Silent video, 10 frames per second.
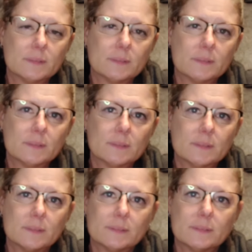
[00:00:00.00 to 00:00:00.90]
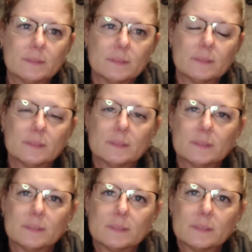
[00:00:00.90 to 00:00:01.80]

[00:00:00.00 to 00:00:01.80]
No one is speaking in this clip.